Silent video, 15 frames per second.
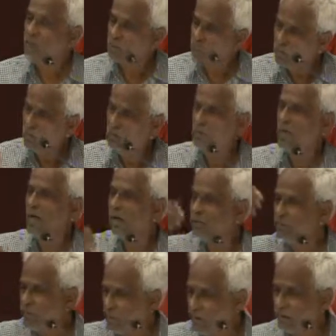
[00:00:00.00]
who has
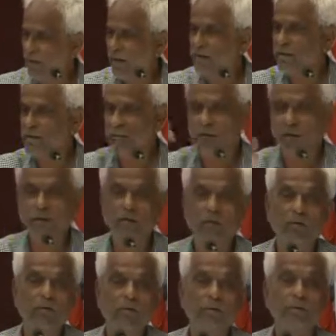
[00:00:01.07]
been invited by
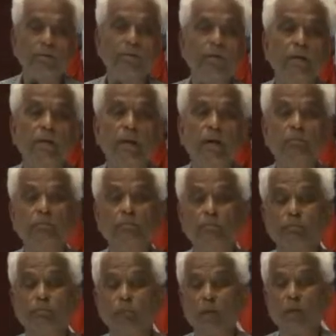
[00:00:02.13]
Government of India.
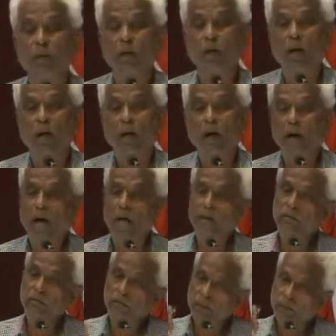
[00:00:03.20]

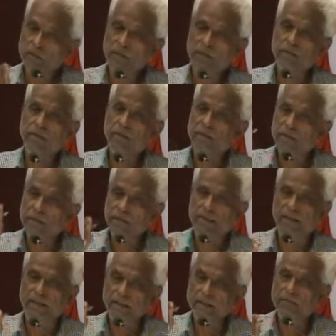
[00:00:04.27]
I worked till
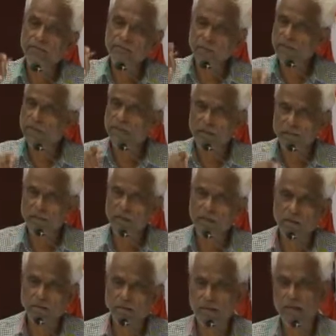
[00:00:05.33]
the age of 60
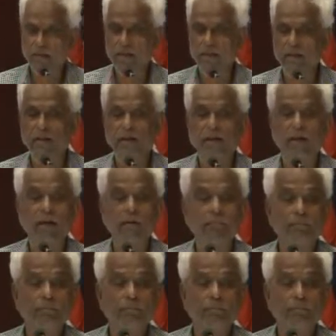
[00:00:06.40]
here in India,